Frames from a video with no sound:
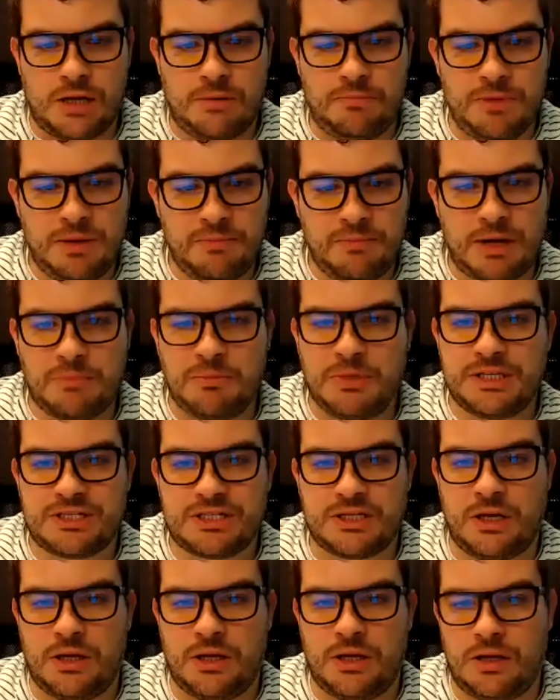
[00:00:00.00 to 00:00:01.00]
it might be
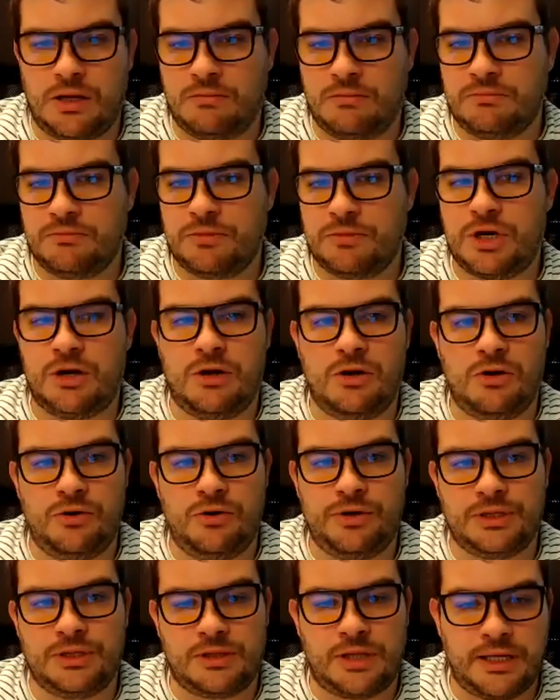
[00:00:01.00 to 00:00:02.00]
some code
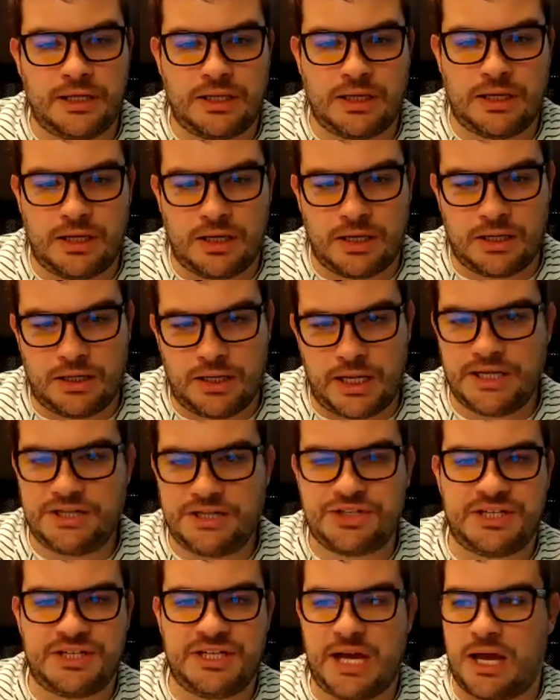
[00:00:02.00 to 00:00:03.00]
in like an
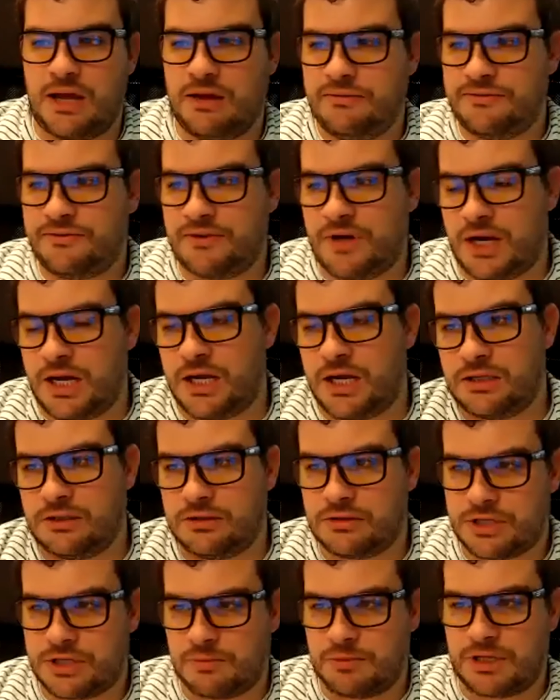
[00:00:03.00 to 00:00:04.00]
HTA file or
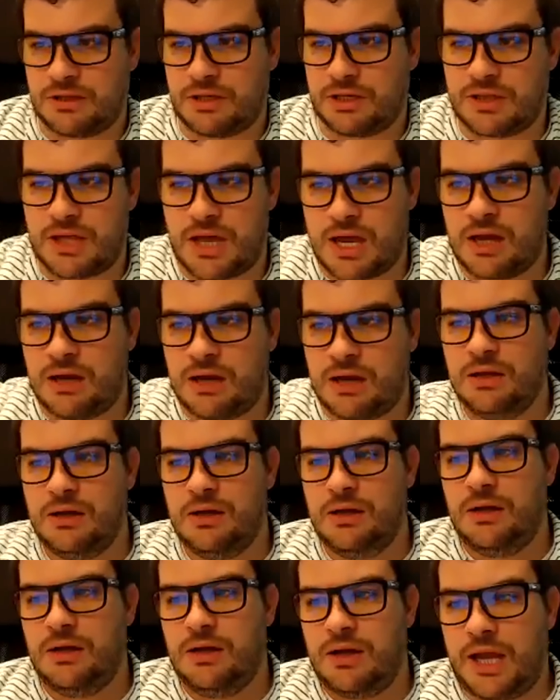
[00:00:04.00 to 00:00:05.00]
something like that.
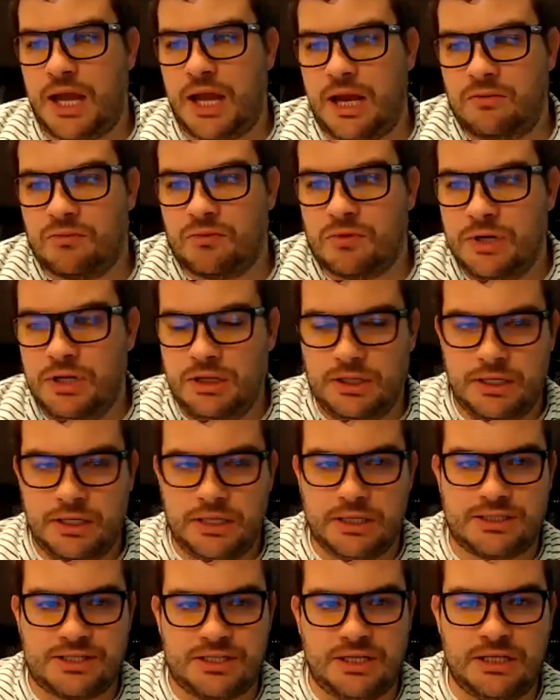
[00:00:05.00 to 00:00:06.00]
And really
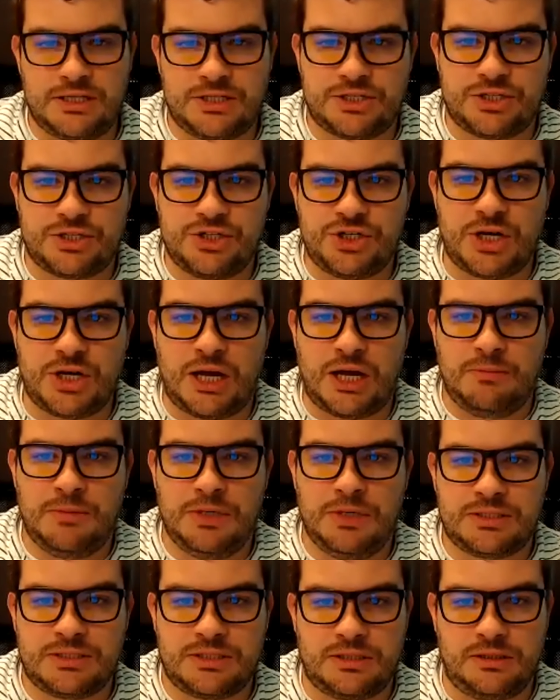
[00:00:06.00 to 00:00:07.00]
its job
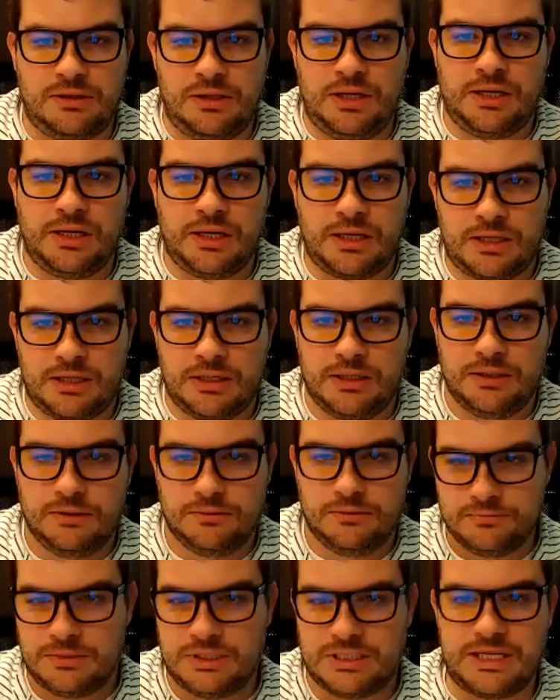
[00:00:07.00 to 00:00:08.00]
is to like
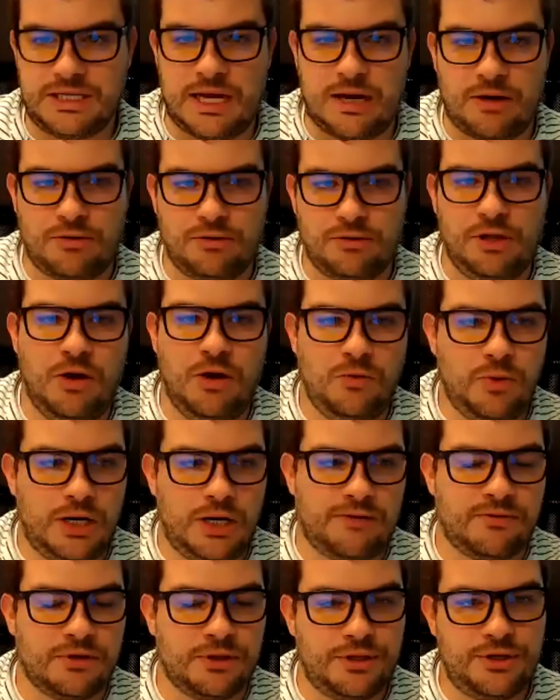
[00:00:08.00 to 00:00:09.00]
download
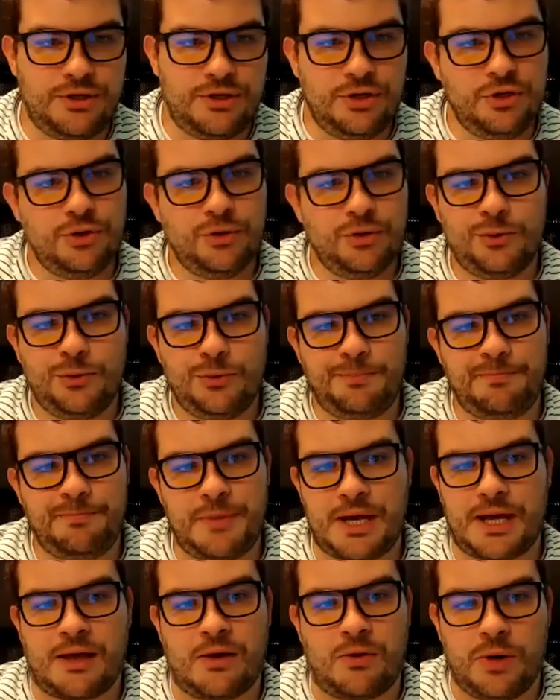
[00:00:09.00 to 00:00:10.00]
whatever the new
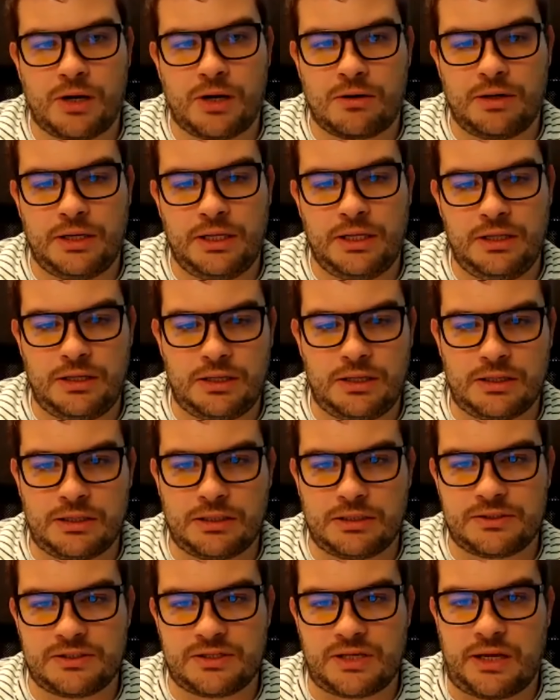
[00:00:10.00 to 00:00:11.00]
malware
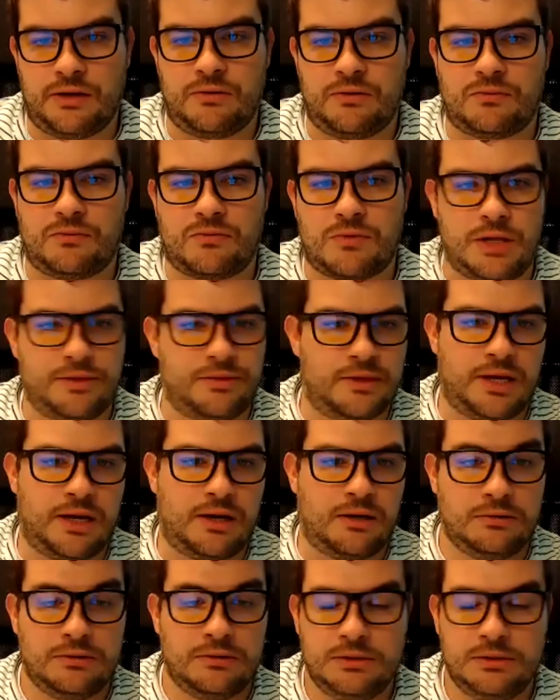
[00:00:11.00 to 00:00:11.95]
is and run that.